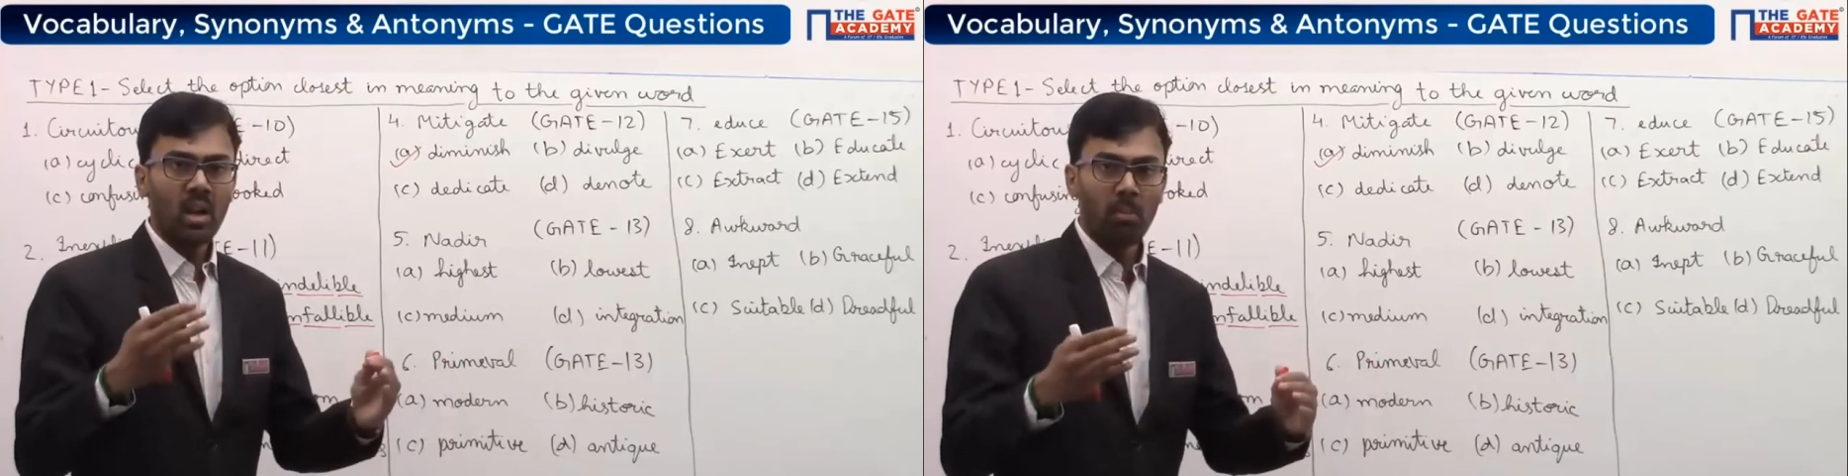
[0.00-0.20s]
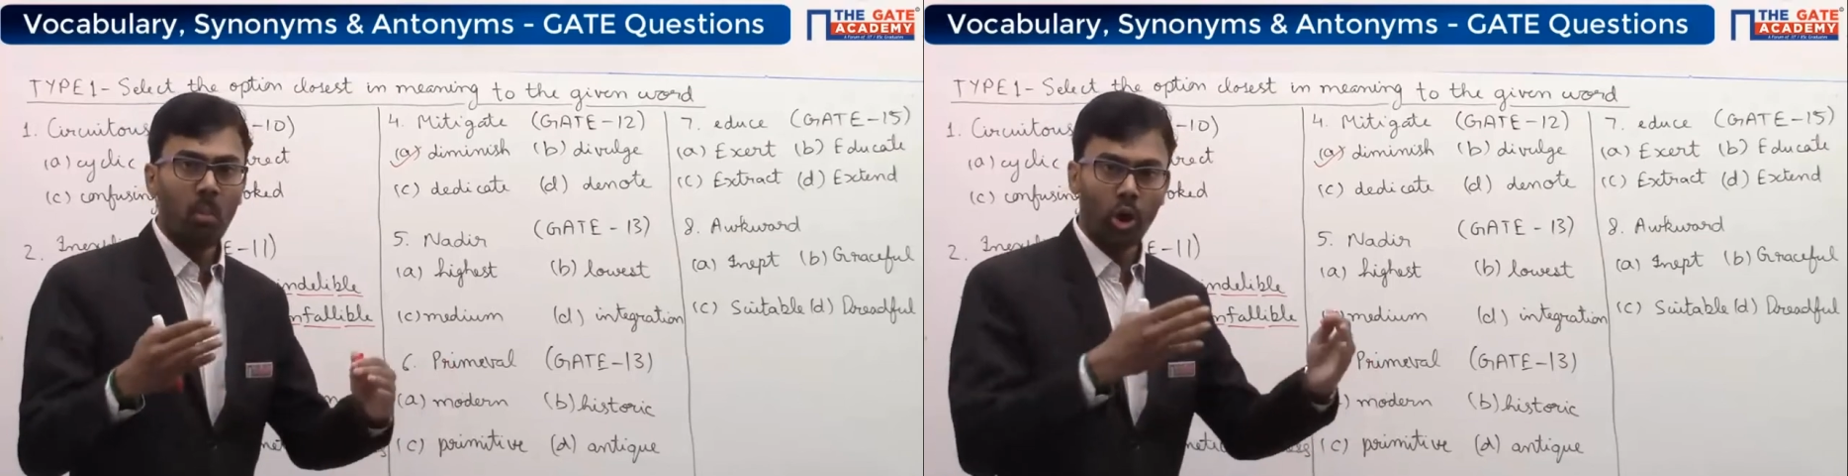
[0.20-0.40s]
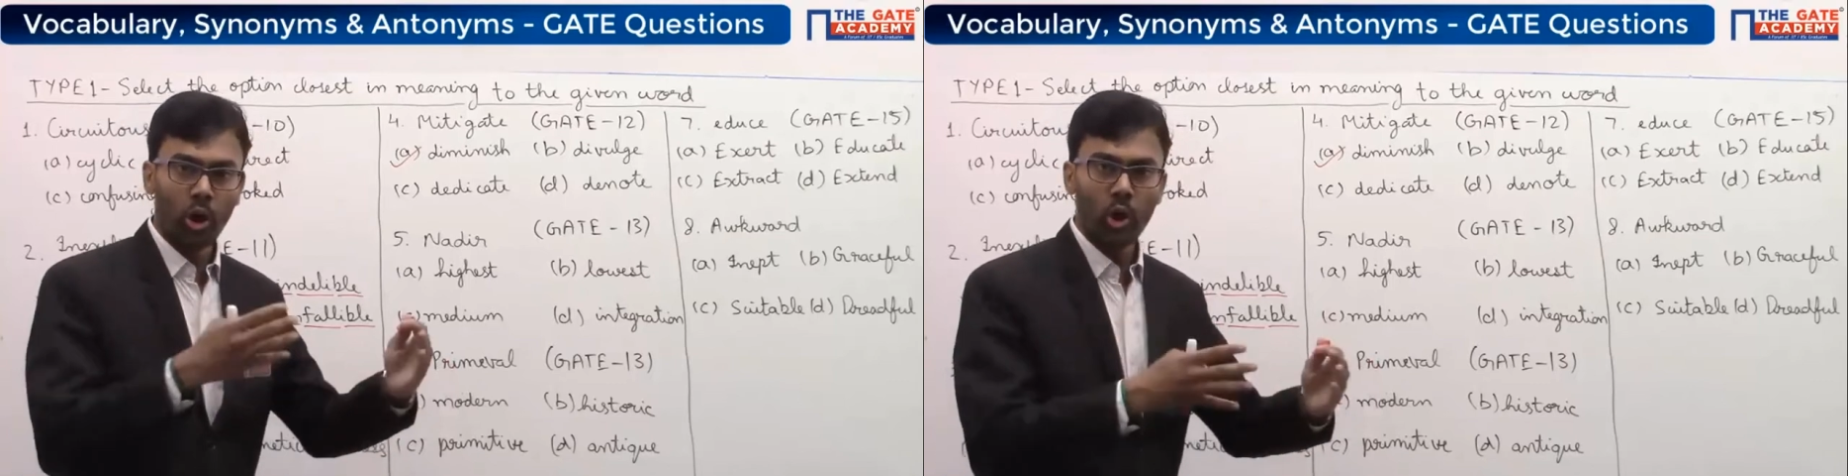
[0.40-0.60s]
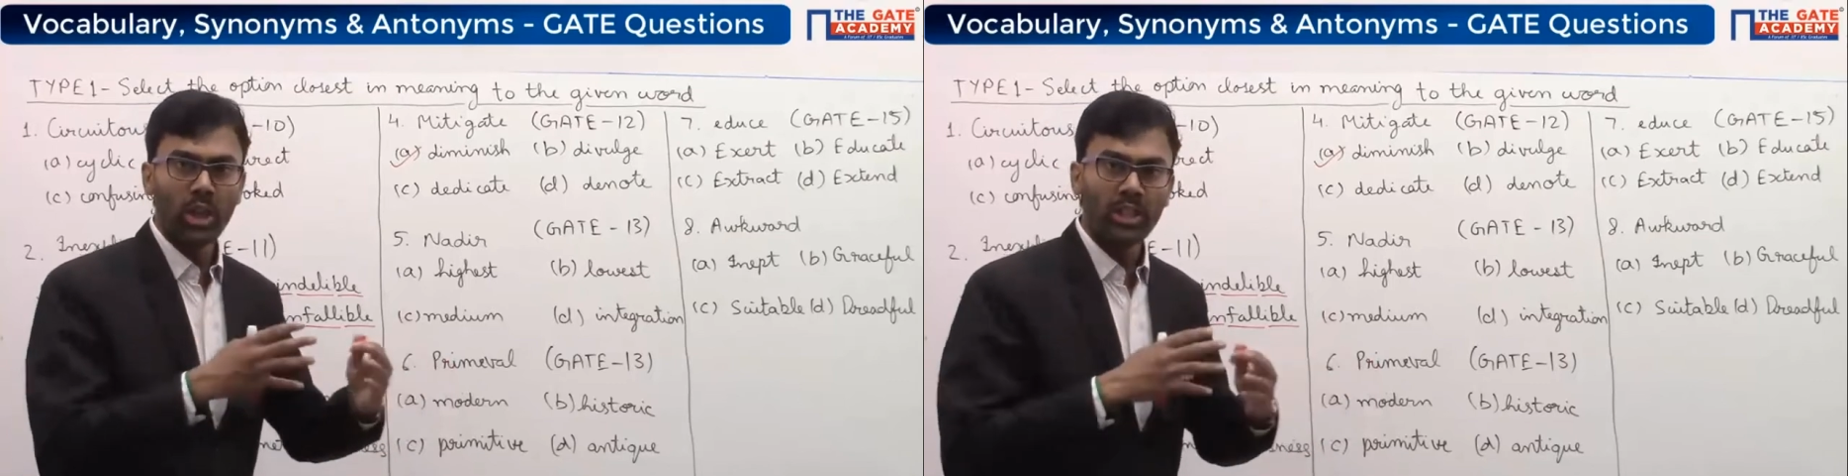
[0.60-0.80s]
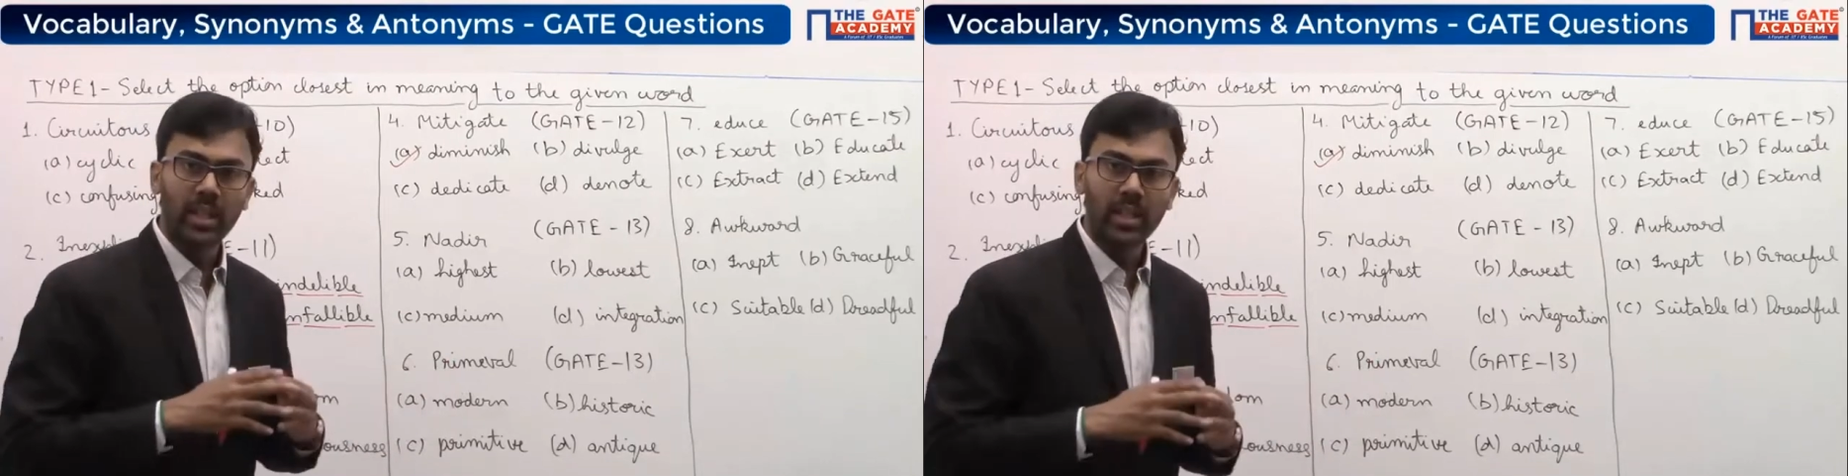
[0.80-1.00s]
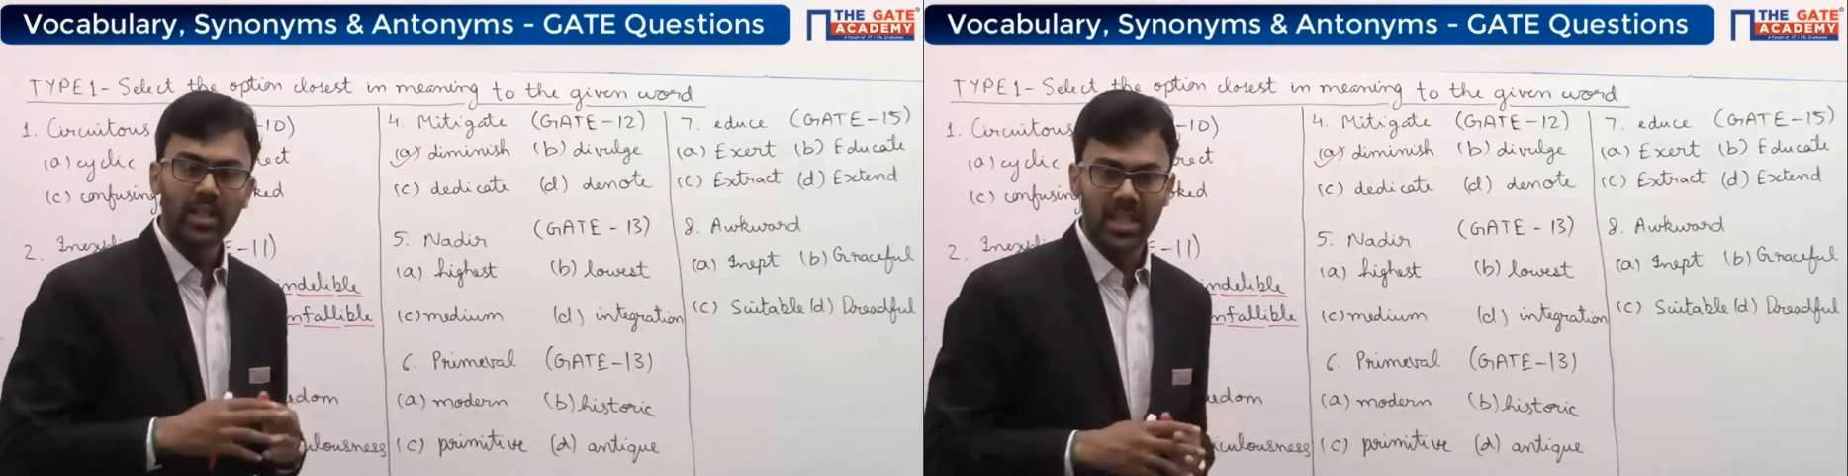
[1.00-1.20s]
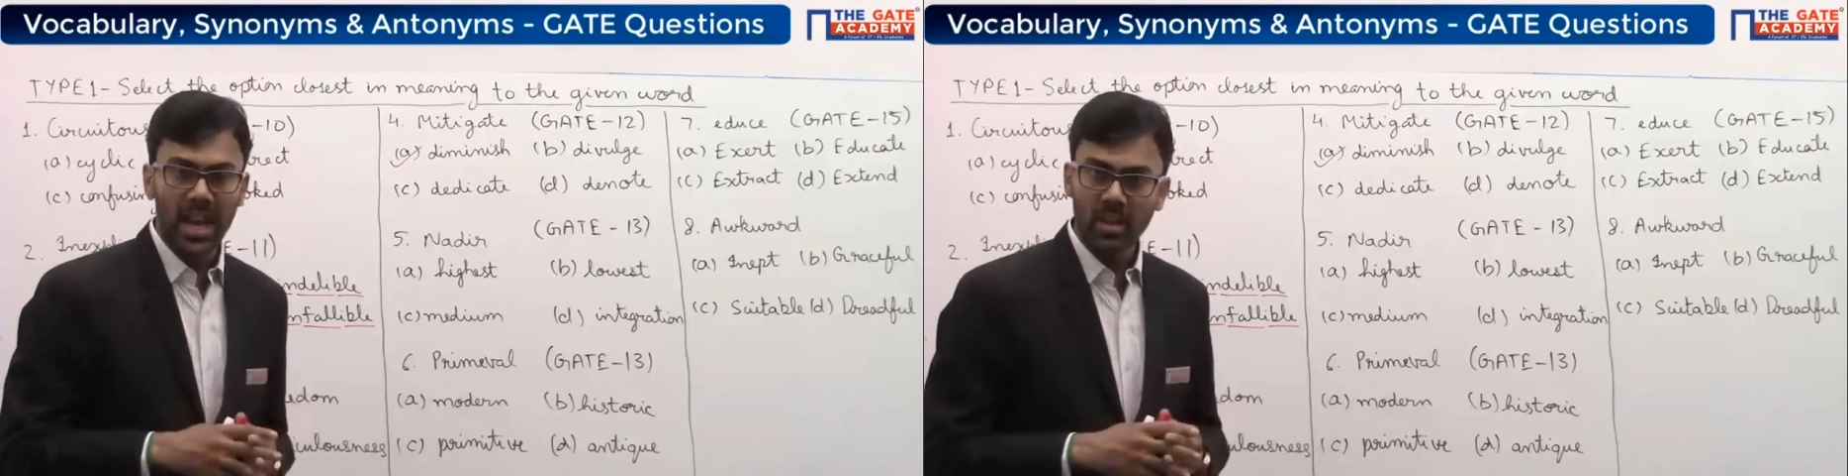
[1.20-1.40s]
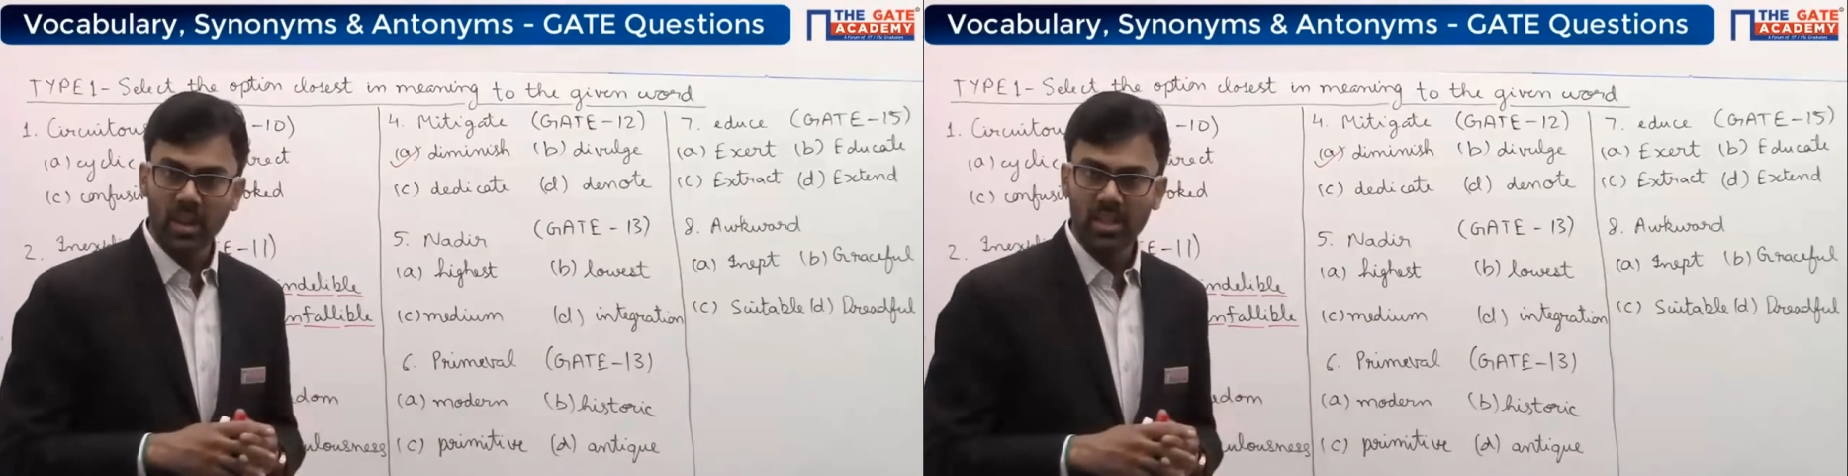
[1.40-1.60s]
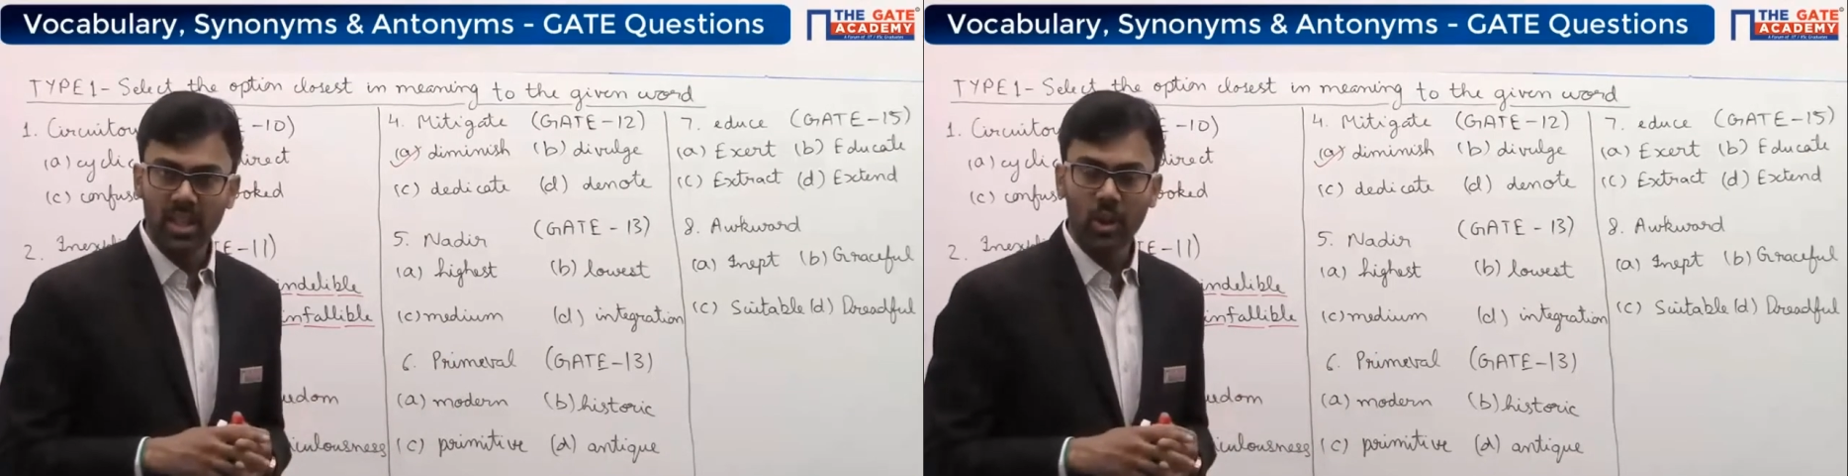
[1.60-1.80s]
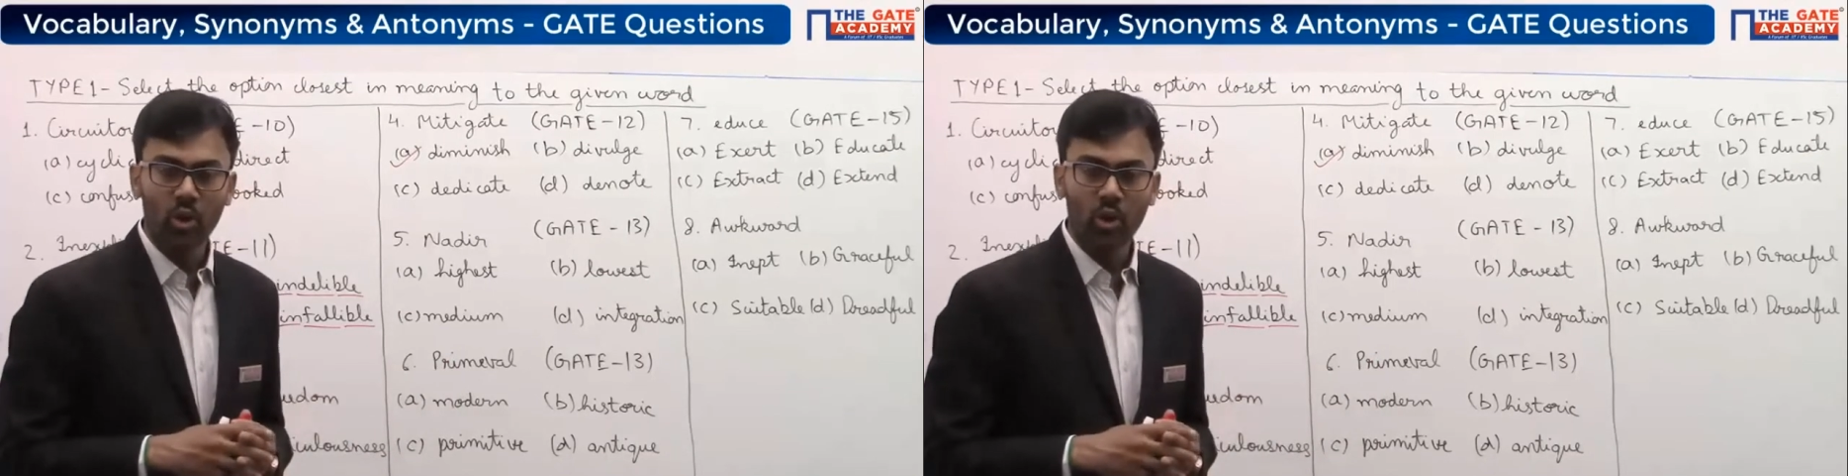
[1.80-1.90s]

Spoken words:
moral or ethical standards in an